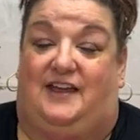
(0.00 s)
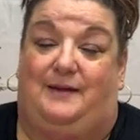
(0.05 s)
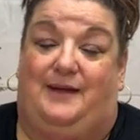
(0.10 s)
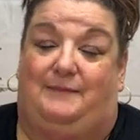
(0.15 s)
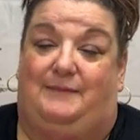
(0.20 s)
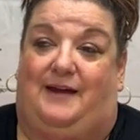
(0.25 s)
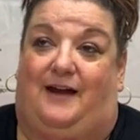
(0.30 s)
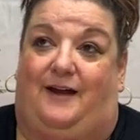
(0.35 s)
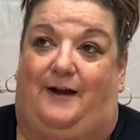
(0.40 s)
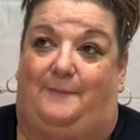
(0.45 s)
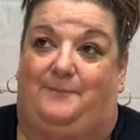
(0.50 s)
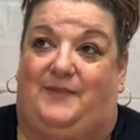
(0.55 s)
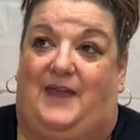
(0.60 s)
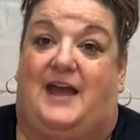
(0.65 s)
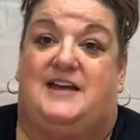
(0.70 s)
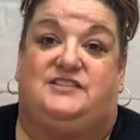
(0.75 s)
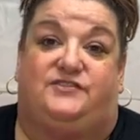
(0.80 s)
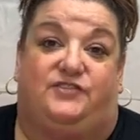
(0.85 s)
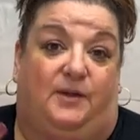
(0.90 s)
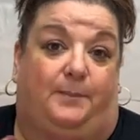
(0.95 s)
They have um,
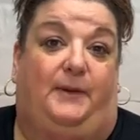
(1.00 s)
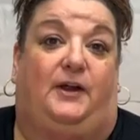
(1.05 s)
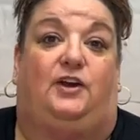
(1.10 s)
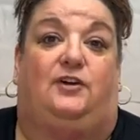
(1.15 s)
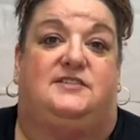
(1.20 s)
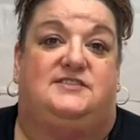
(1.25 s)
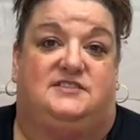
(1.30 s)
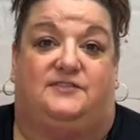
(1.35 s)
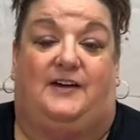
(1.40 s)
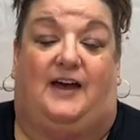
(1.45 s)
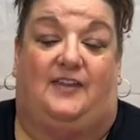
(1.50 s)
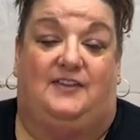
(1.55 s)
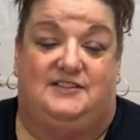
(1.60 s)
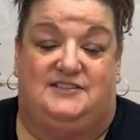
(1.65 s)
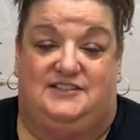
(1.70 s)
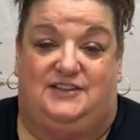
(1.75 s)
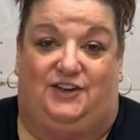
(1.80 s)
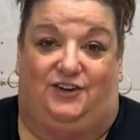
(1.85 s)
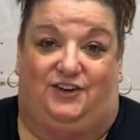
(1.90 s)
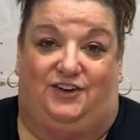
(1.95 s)
asked the parents to
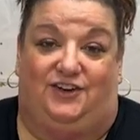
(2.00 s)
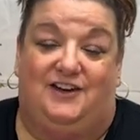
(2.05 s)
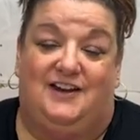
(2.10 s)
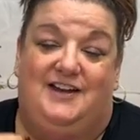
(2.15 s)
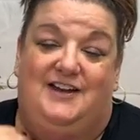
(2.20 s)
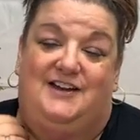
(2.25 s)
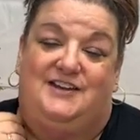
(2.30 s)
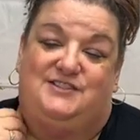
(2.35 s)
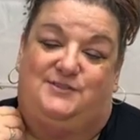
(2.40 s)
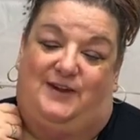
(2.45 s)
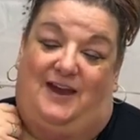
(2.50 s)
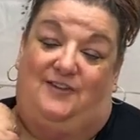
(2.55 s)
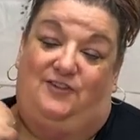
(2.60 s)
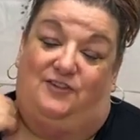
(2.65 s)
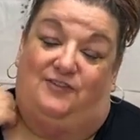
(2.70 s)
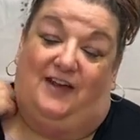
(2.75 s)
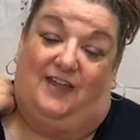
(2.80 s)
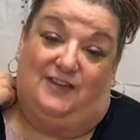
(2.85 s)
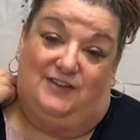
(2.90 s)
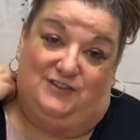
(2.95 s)
volunteer, so I have
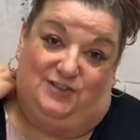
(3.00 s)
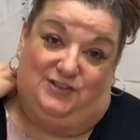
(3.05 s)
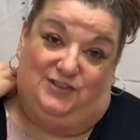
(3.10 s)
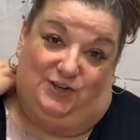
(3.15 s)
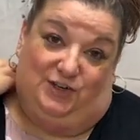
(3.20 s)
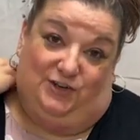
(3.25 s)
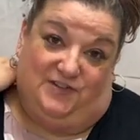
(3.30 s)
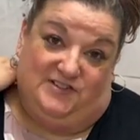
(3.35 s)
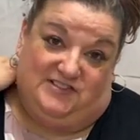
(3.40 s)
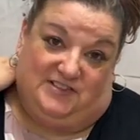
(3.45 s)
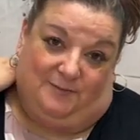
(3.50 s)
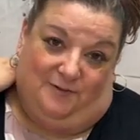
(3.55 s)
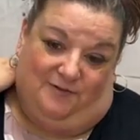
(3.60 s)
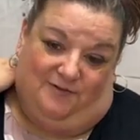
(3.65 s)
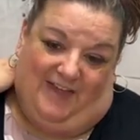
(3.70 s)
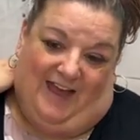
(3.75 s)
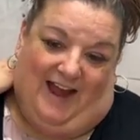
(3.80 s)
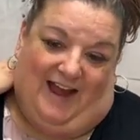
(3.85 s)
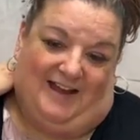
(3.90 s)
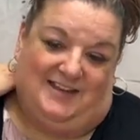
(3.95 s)
to volunteer for some
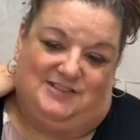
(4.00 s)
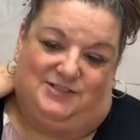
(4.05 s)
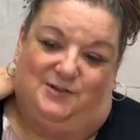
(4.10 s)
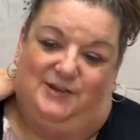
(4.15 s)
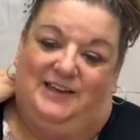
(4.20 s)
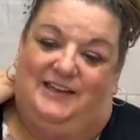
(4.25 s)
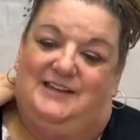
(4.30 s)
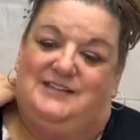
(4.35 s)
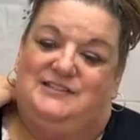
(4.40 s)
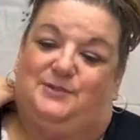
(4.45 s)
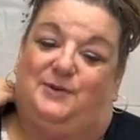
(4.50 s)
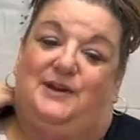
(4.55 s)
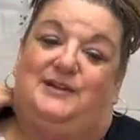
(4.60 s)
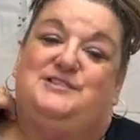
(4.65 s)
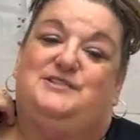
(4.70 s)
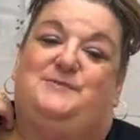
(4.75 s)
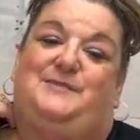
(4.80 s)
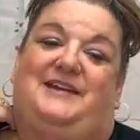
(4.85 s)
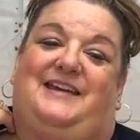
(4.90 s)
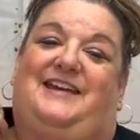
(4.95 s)
of that. So it is
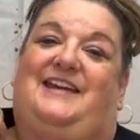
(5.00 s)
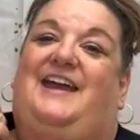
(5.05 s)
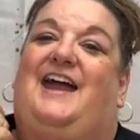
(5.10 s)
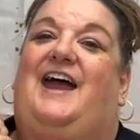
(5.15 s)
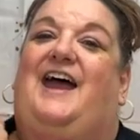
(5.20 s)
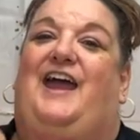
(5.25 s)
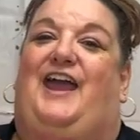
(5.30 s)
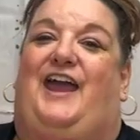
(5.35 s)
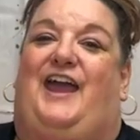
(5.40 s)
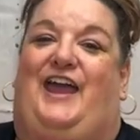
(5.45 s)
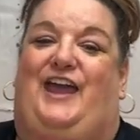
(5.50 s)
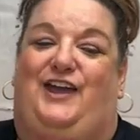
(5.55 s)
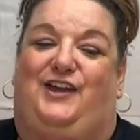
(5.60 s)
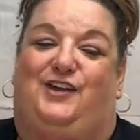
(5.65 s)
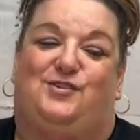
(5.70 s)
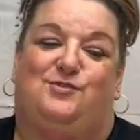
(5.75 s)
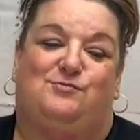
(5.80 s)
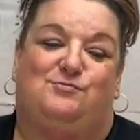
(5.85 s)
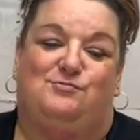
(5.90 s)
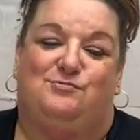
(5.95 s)
going to be a
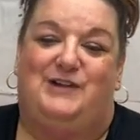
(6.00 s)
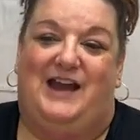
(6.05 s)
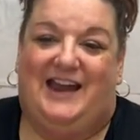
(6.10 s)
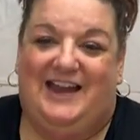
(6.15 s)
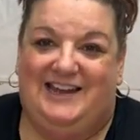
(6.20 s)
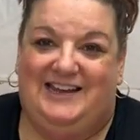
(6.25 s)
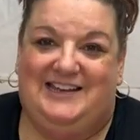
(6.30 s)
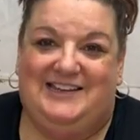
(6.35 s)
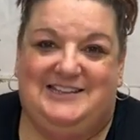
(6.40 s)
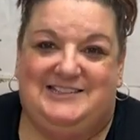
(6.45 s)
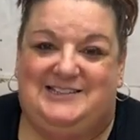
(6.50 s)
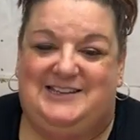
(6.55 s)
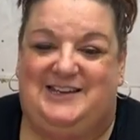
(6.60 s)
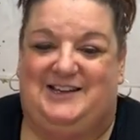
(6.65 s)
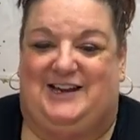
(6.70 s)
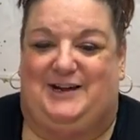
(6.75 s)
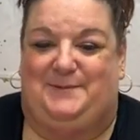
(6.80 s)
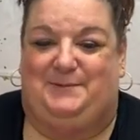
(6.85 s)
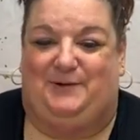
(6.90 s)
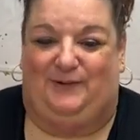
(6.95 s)

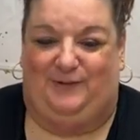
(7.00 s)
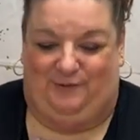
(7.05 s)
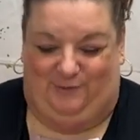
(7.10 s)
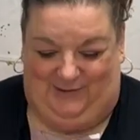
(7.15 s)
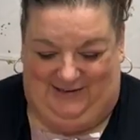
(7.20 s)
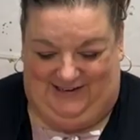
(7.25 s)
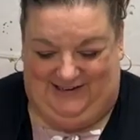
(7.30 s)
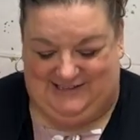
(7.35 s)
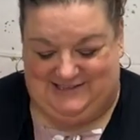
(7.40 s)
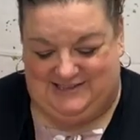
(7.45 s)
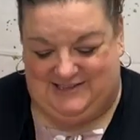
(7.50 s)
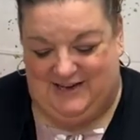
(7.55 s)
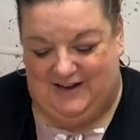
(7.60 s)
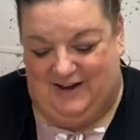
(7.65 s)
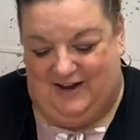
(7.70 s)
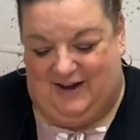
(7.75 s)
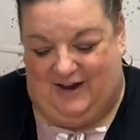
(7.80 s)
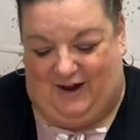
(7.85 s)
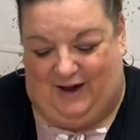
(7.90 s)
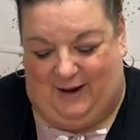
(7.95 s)
crazy couple of weeks
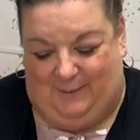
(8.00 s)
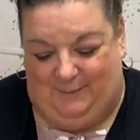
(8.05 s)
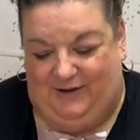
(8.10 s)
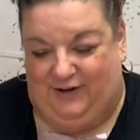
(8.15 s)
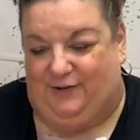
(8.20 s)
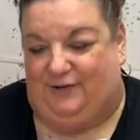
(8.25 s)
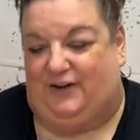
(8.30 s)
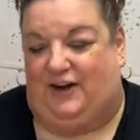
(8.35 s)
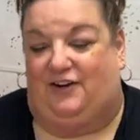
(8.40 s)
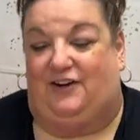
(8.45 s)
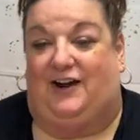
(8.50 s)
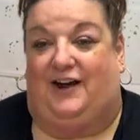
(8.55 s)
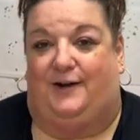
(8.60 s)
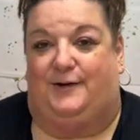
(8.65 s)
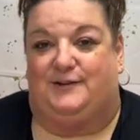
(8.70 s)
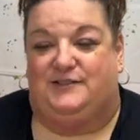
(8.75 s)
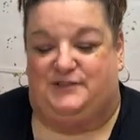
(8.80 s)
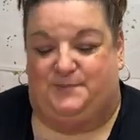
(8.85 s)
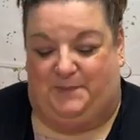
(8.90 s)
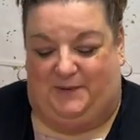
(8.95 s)
um, here in our
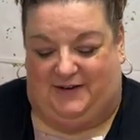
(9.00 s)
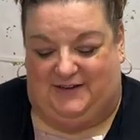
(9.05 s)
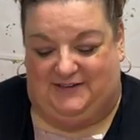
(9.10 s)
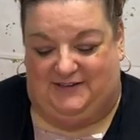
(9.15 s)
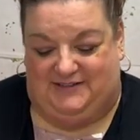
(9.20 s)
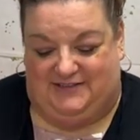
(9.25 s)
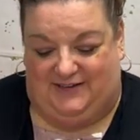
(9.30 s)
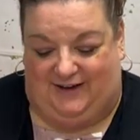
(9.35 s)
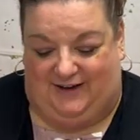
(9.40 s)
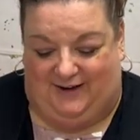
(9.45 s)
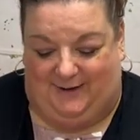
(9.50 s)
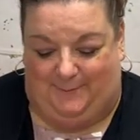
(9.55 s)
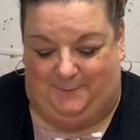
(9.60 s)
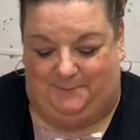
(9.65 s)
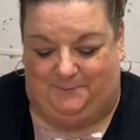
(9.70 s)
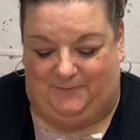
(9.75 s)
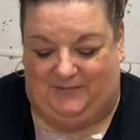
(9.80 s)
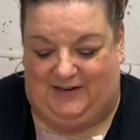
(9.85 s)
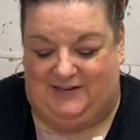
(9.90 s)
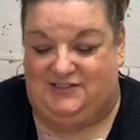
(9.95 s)
house, but
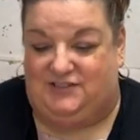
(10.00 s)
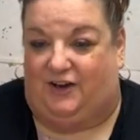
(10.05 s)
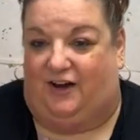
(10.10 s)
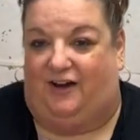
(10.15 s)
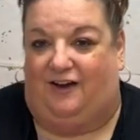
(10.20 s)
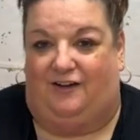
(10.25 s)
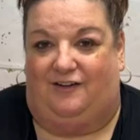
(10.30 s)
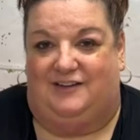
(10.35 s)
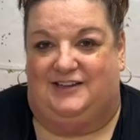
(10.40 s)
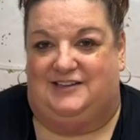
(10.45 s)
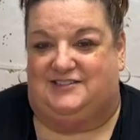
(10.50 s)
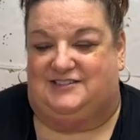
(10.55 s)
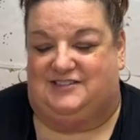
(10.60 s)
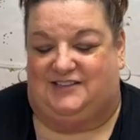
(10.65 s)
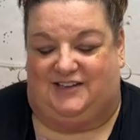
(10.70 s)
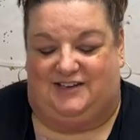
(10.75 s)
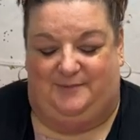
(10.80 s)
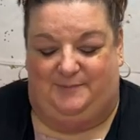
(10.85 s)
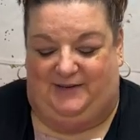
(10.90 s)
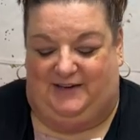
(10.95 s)
um, it's all it's
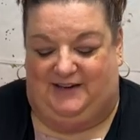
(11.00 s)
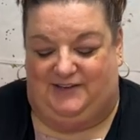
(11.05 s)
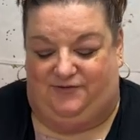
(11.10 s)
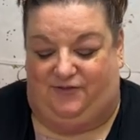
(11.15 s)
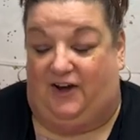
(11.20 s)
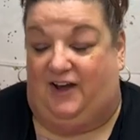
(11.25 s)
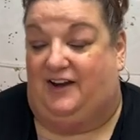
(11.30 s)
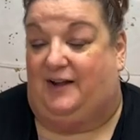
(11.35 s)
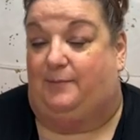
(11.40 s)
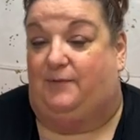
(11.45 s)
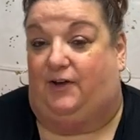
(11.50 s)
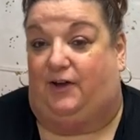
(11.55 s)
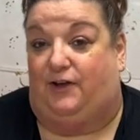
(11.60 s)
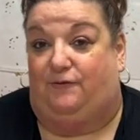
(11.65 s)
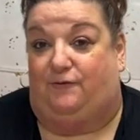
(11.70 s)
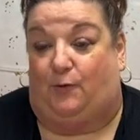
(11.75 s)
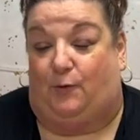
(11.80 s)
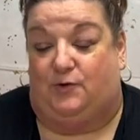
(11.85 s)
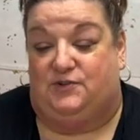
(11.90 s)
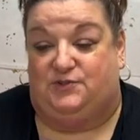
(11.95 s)
going to be fun. I'm looking
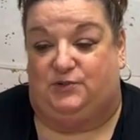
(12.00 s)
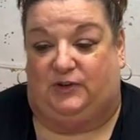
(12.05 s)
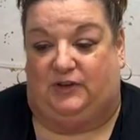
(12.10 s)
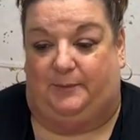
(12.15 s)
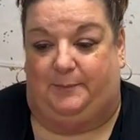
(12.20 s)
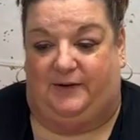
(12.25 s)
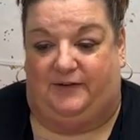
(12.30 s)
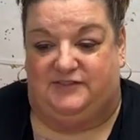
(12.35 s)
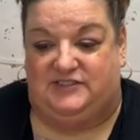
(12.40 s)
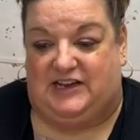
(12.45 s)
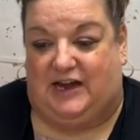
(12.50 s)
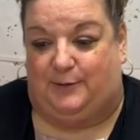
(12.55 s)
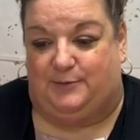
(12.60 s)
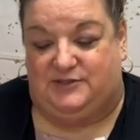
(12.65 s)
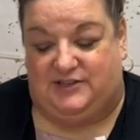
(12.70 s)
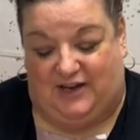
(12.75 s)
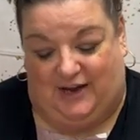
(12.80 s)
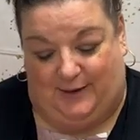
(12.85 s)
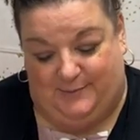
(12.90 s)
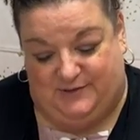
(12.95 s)
forward to a little bit of
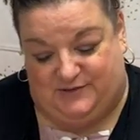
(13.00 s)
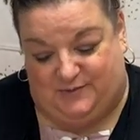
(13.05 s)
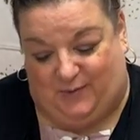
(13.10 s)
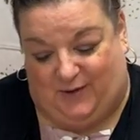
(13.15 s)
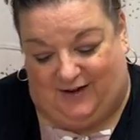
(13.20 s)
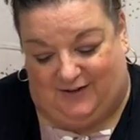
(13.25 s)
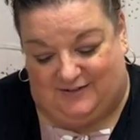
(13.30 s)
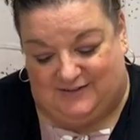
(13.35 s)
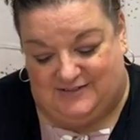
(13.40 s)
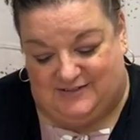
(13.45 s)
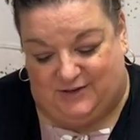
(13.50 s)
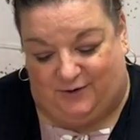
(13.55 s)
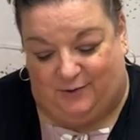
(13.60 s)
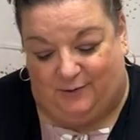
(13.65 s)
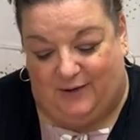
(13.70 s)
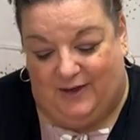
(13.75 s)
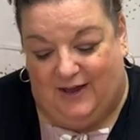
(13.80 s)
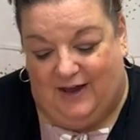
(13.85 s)
downtime as well. So